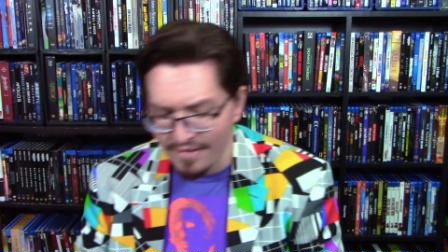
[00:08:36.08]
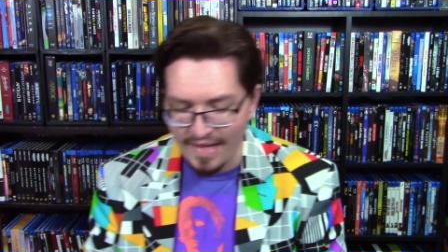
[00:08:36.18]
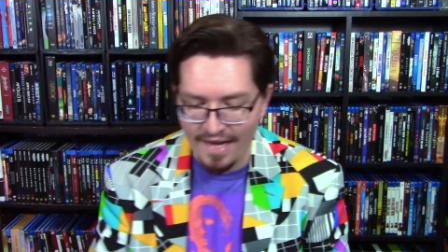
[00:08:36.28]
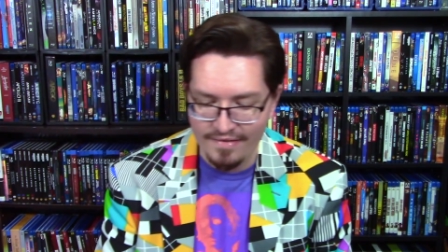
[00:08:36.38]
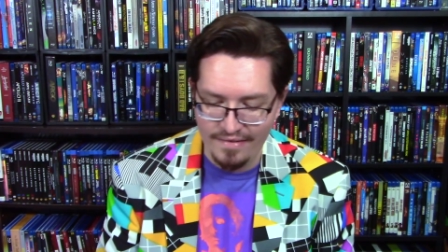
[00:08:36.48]

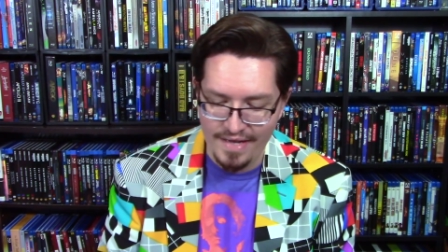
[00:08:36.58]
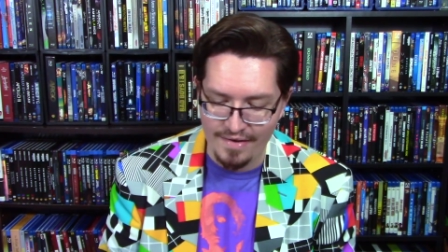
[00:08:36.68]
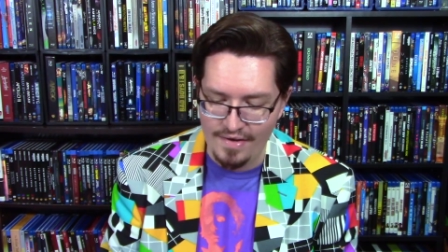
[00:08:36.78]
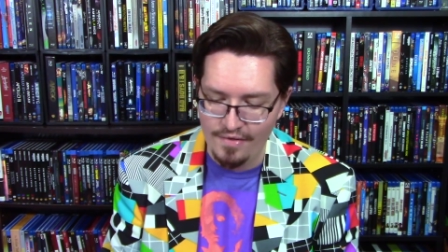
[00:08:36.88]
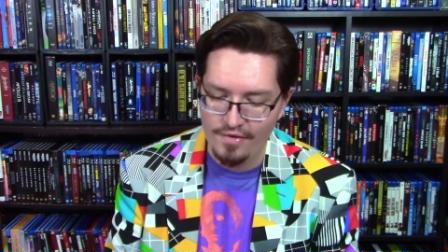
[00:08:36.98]
lastly,
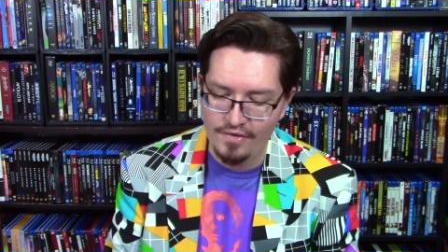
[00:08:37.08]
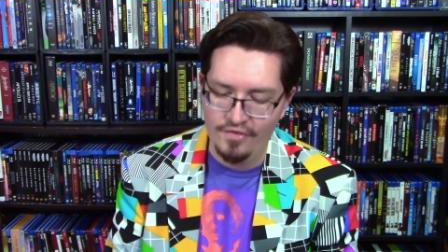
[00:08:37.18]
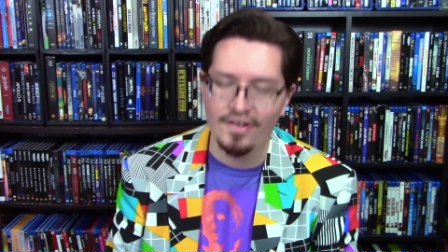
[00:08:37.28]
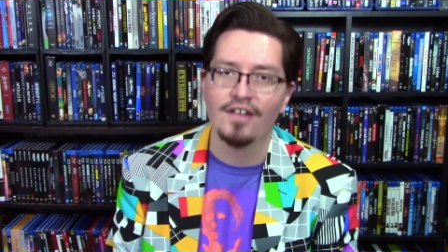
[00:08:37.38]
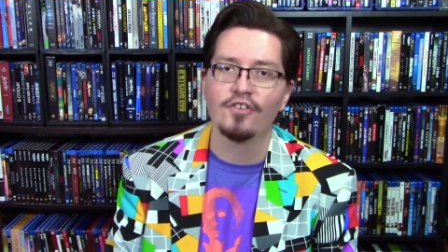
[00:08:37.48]
another
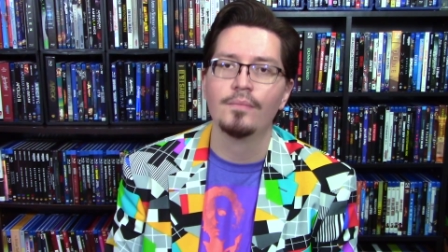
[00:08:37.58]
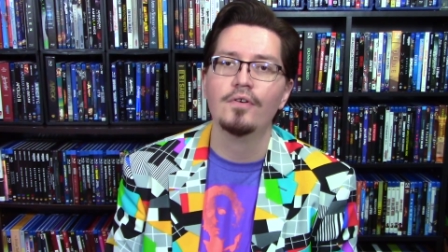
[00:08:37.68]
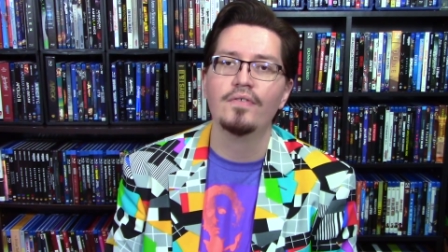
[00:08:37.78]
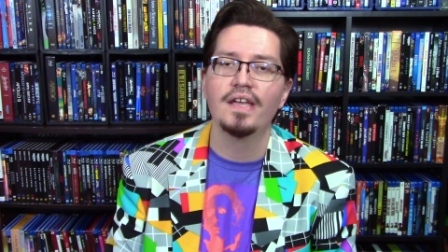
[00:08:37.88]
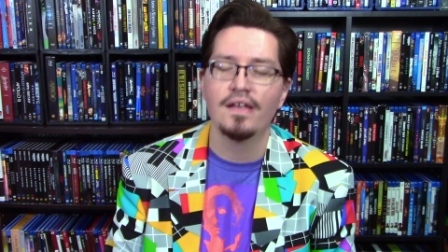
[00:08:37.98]
nostalgic
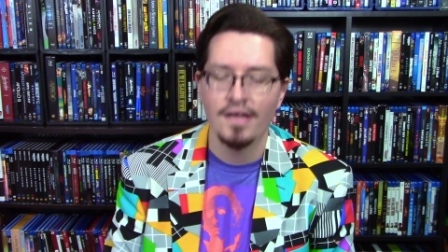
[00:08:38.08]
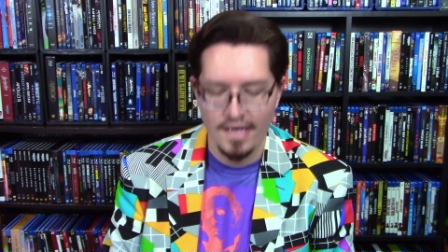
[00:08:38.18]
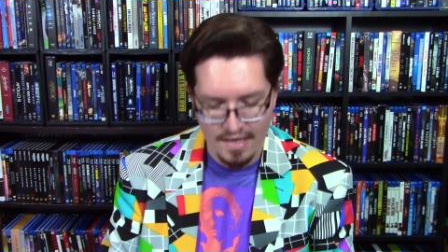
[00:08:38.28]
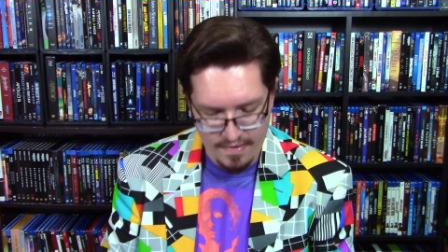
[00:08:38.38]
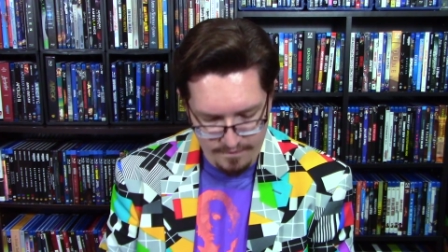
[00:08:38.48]
movie
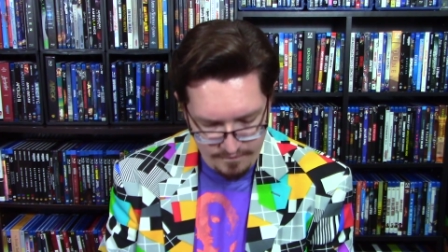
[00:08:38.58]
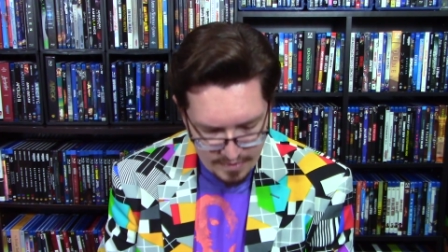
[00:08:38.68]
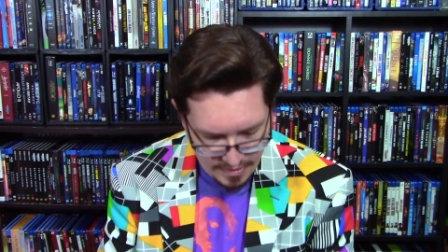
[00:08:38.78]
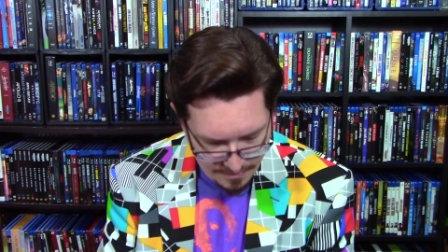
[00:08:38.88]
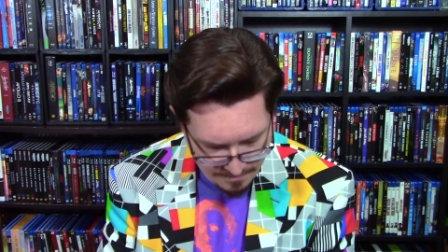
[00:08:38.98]

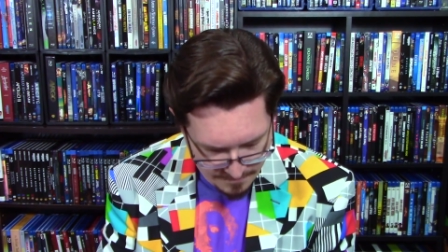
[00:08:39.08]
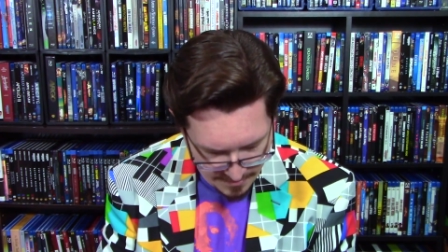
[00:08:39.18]
from